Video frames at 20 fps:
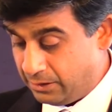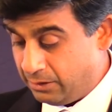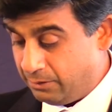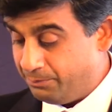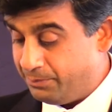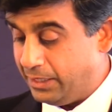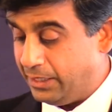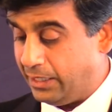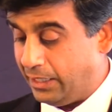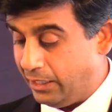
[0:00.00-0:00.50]

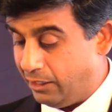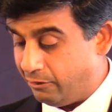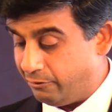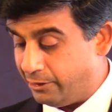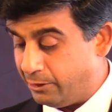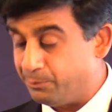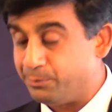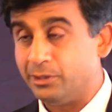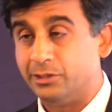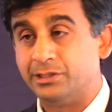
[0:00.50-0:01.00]
be here
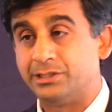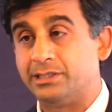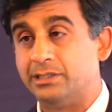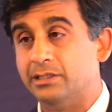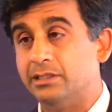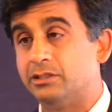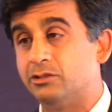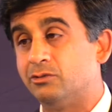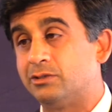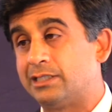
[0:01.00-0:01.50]
in
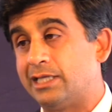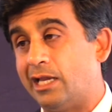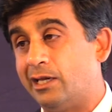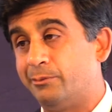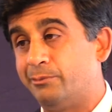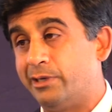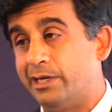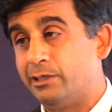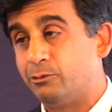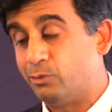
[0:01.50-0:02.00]
person to
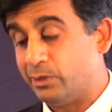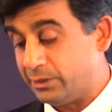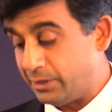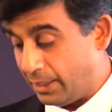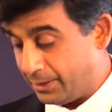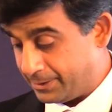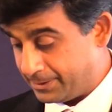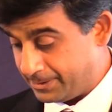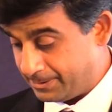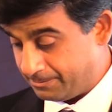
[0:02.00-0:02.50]
celebrate with us.